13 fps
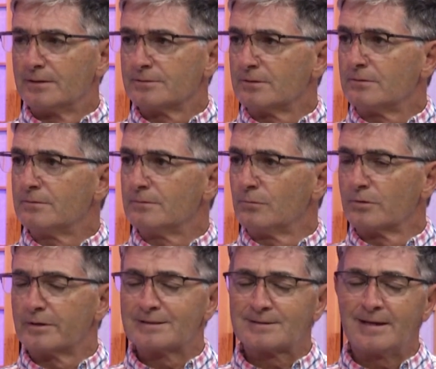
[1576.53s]
So
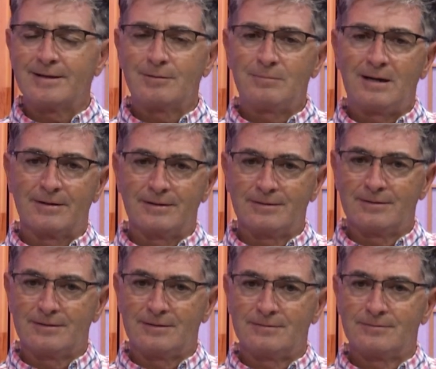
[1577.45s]
we're excited about it.
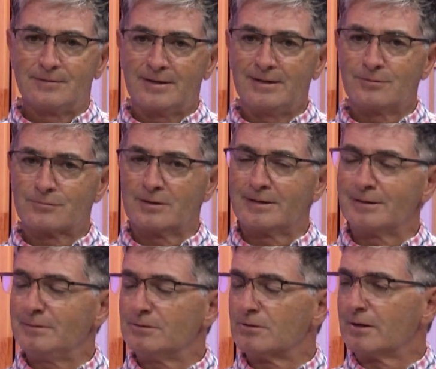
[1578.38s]
And thanks for
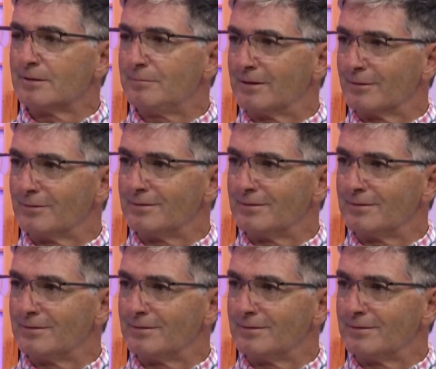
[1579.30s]
letting me talk about it.